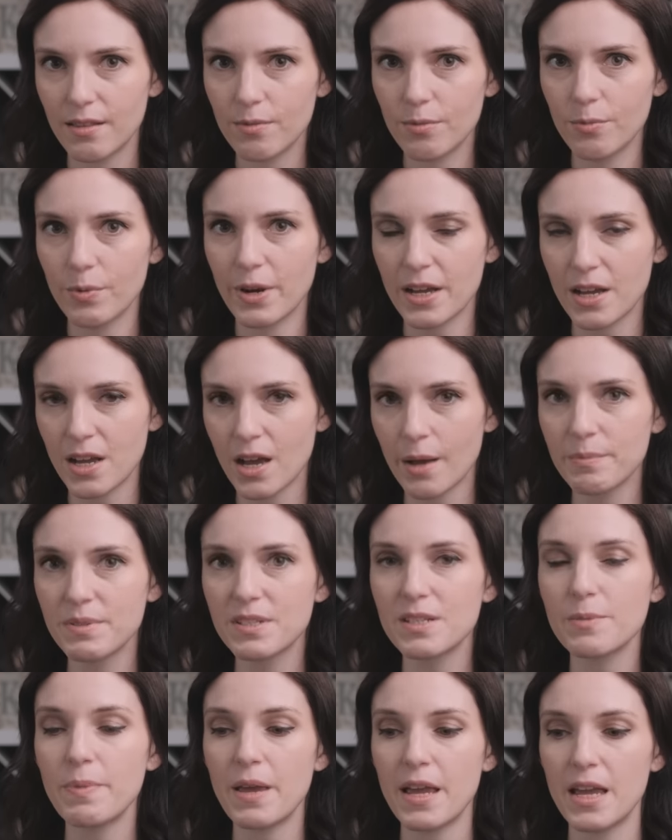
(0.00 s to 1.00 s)
when it comes
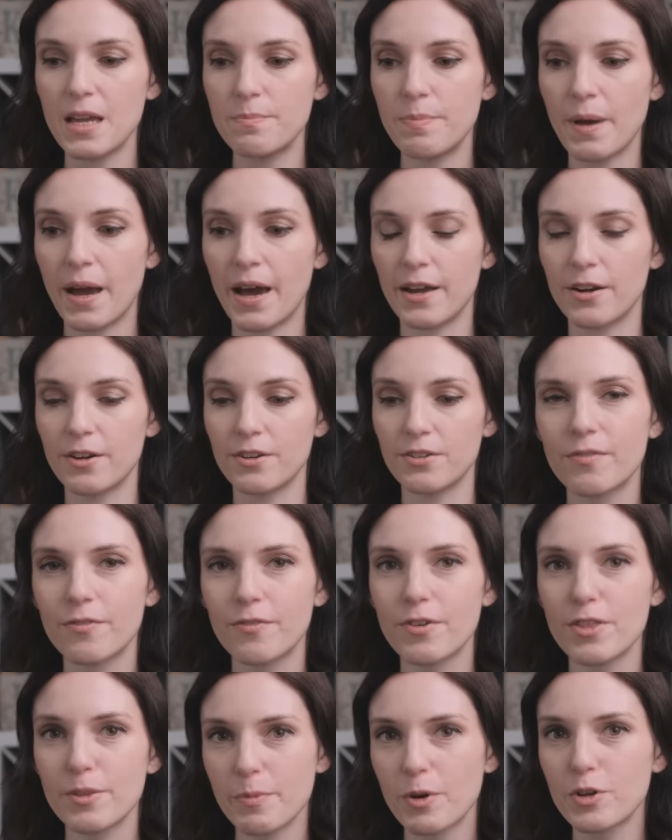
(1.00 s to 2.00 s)
to paid patterns,
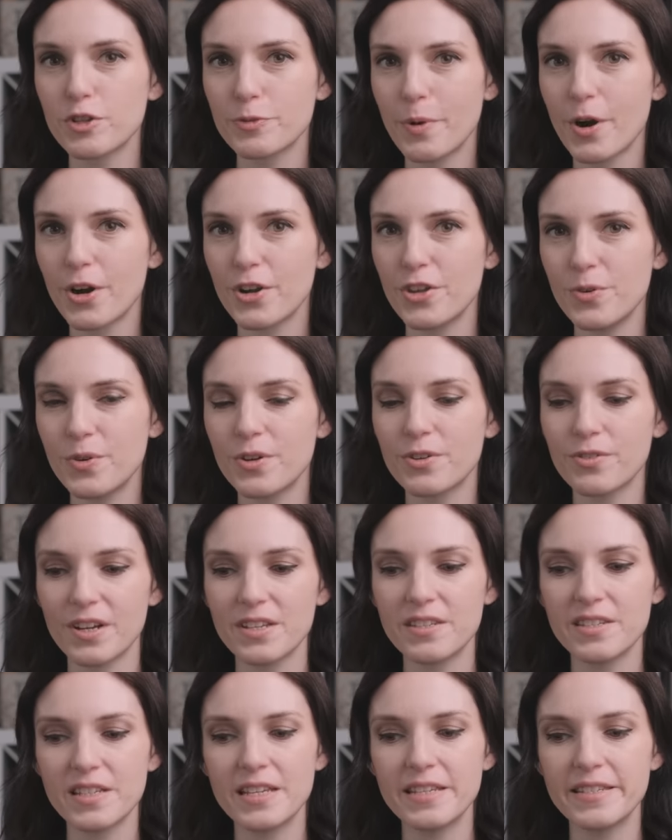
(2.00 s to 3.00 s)
for the most part, you can
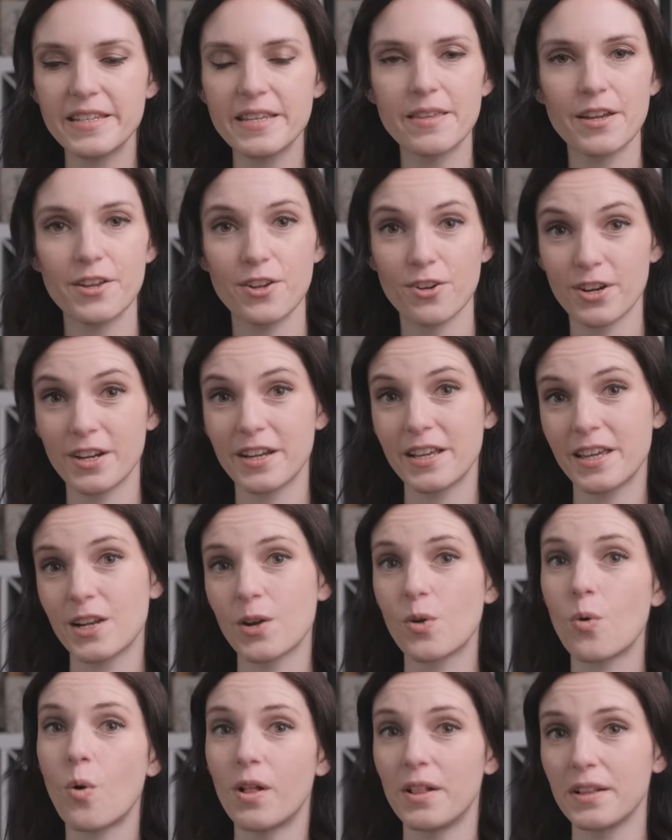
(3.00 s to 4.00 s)
rest easy that you're going to get a
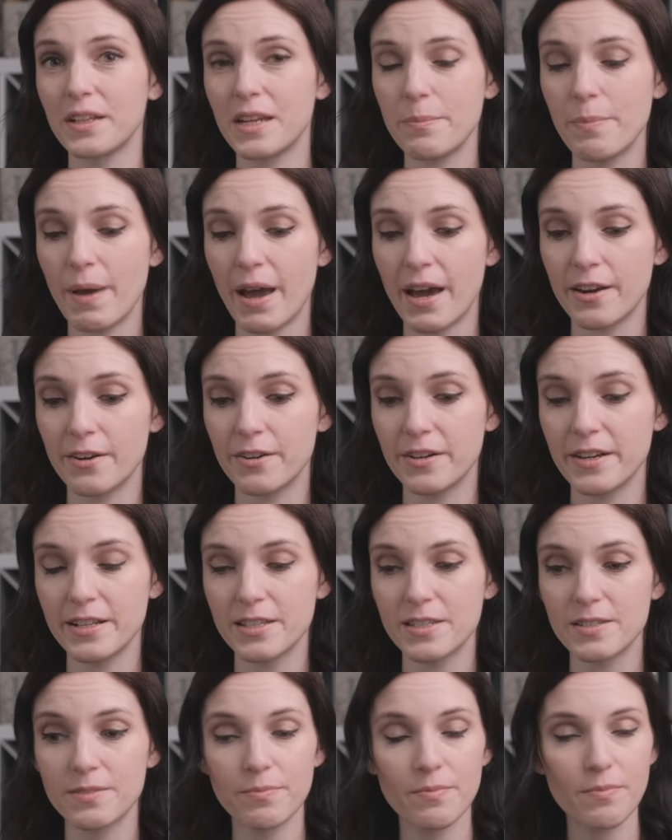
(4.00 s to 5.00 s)
quality pattern.
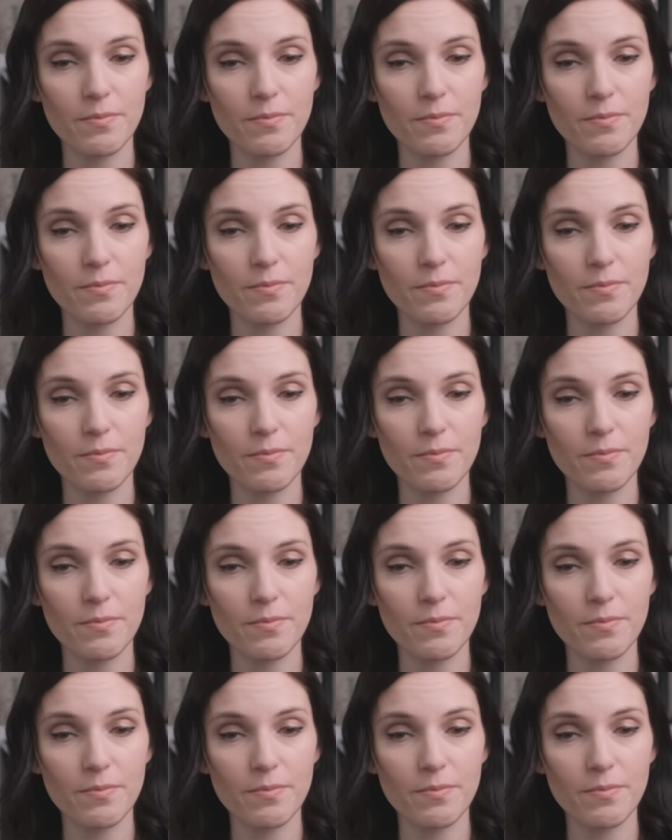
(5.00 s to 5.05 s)
It's